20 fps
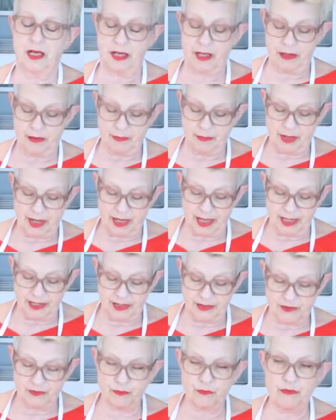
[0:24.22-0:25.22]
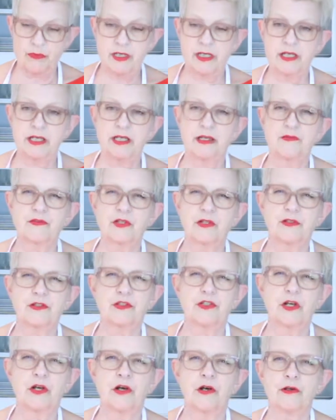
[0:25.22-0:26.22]
Um, and it really gives a
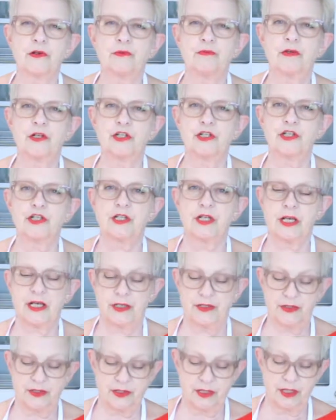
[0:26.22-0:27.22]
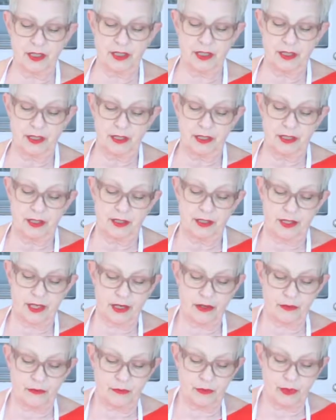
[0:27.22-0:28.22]
dark, rich taste.
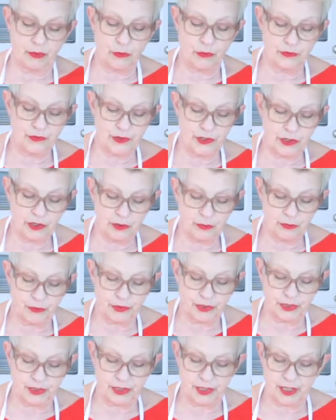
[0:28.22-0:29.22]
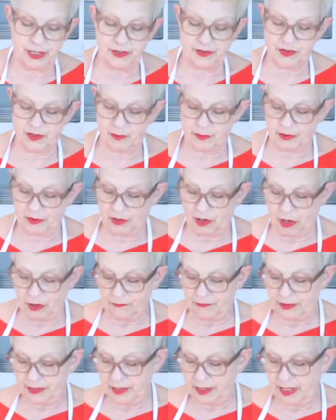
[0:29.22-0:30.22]
Now we're also going to put into here some
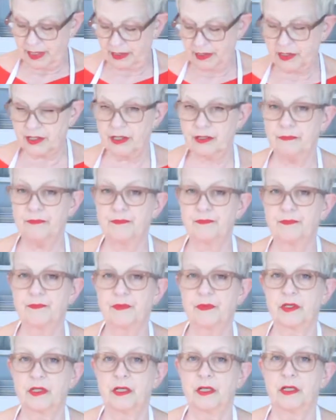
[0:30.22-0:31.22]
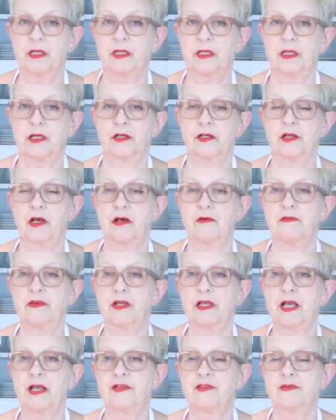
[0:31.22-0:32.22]
agave nectar.
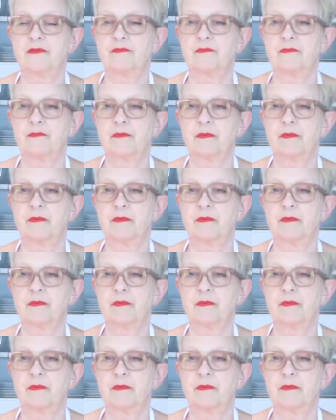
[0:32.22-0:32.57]
Agave has a